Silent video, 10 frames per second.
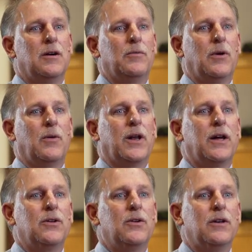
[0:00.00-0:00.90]
But what I
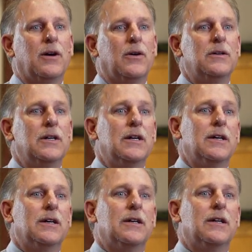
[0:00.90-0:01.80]
do know
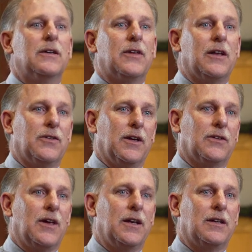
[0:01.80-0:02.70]
is that
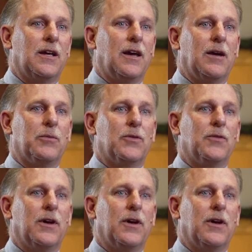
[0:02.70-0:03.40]
exciting times